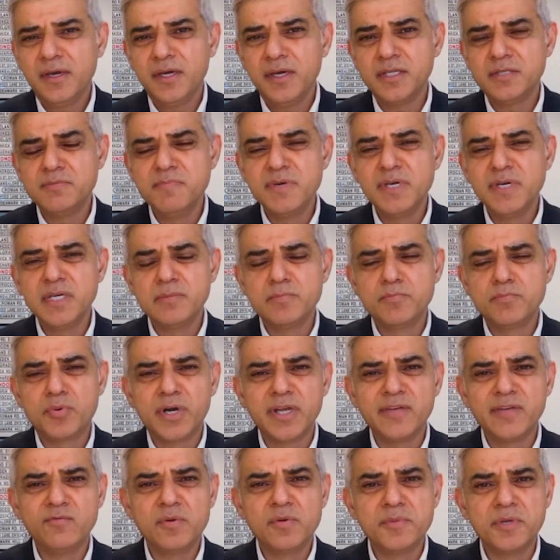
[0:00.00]
is meeting
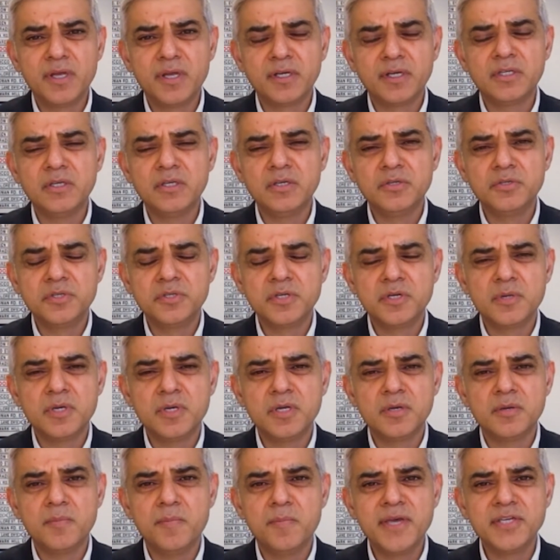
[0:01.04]
brave women like you doing
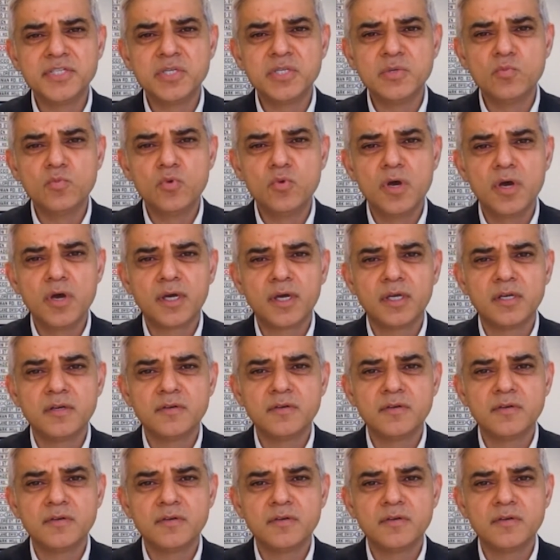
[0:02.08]
amazing work.